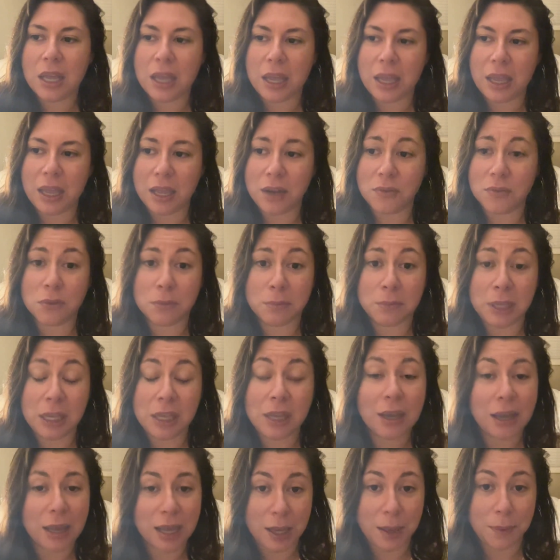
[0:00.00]
And for me,
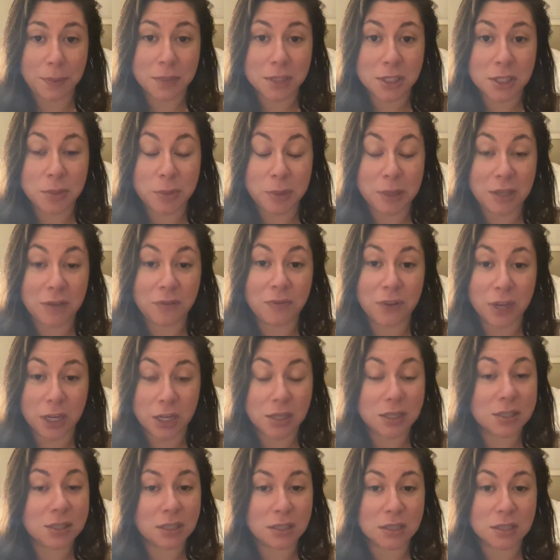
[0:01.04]
I happen to be
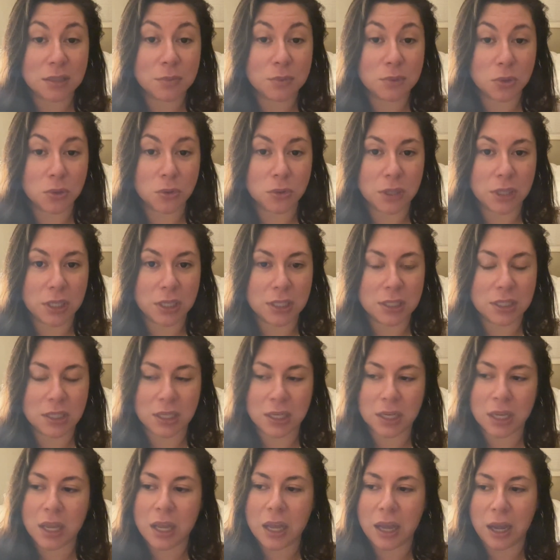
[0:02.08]
very systems
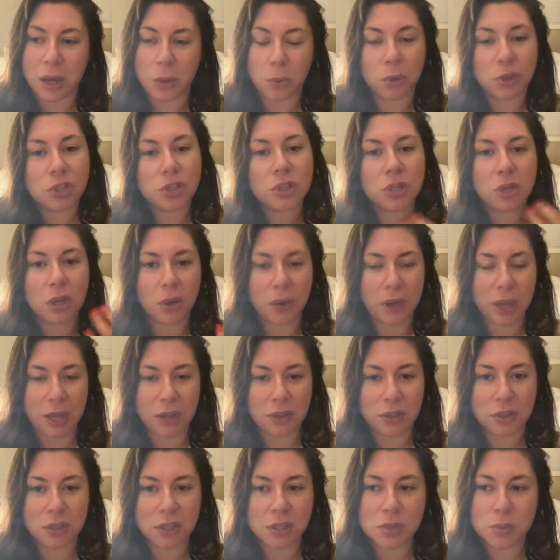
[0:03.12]
oriented. I want to know how
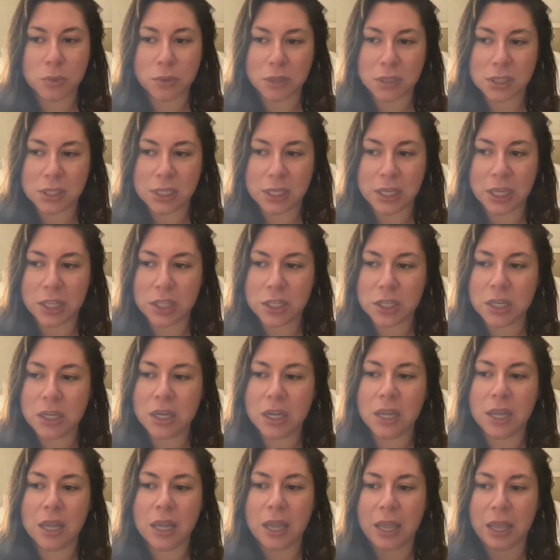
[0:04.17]
things work together
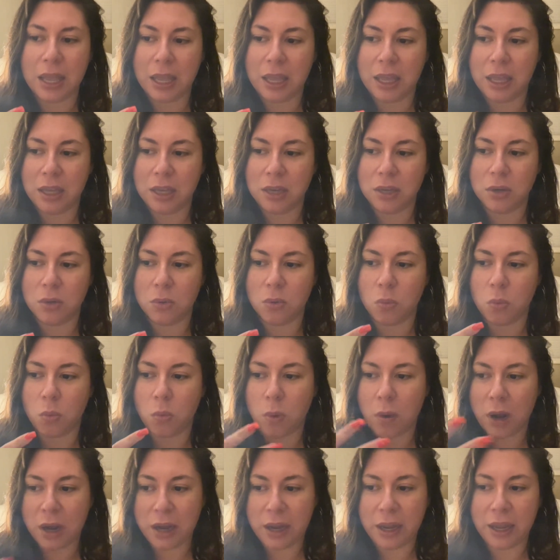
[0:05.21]
and
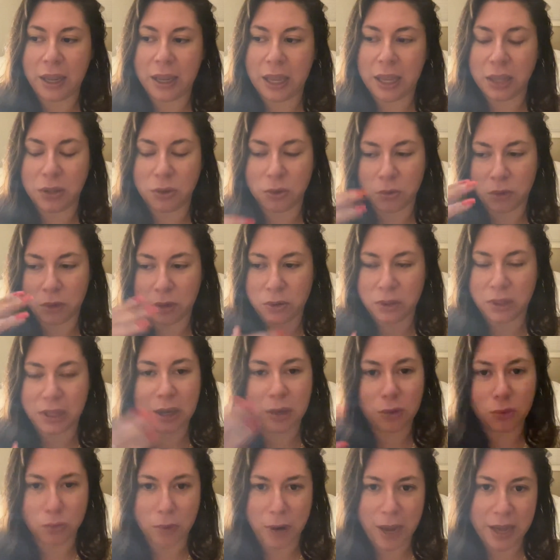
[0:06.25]
why, and
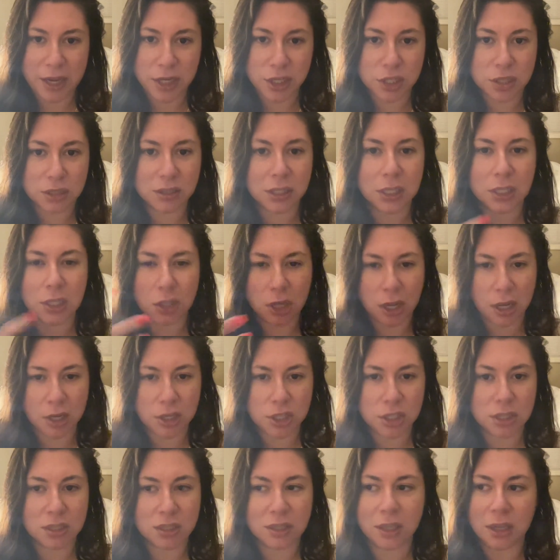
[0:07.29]
like rationally,
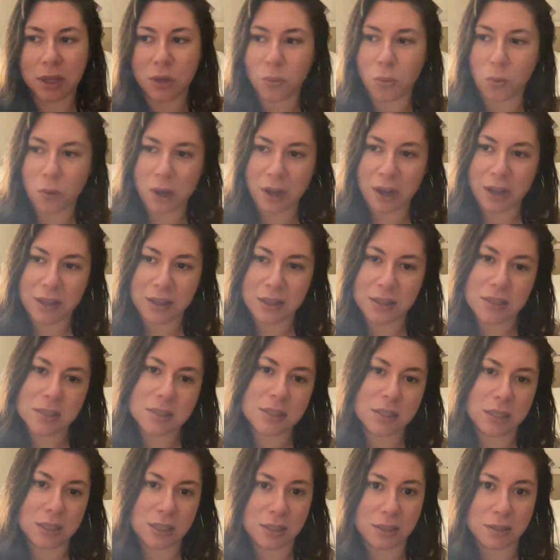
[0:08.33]
logically, why these
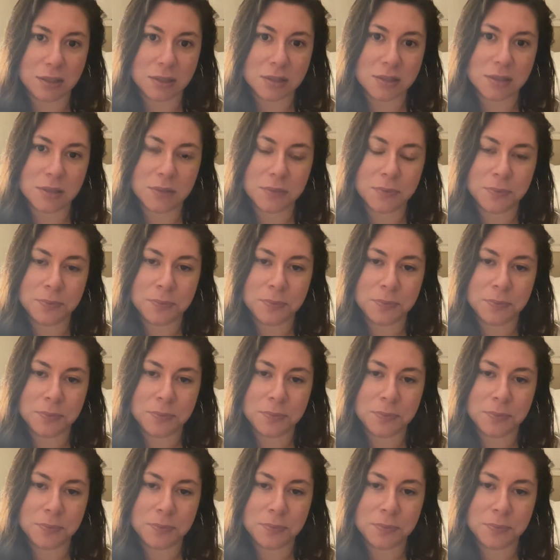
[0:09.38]
things